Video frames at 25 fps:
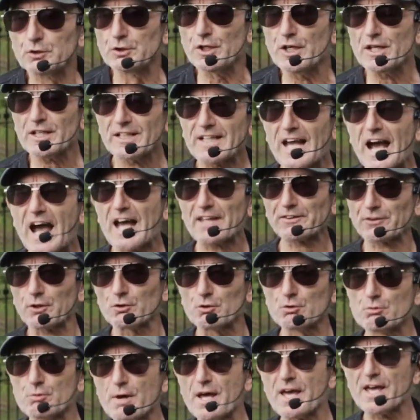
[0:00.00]
You got
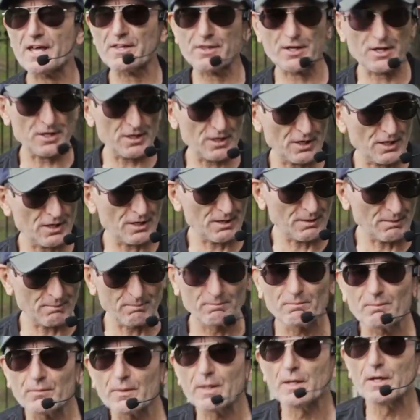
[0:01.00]
the
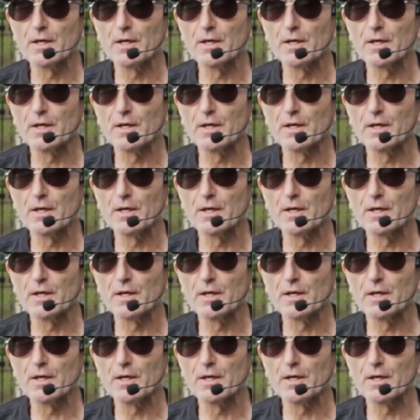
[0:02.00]
rhythm.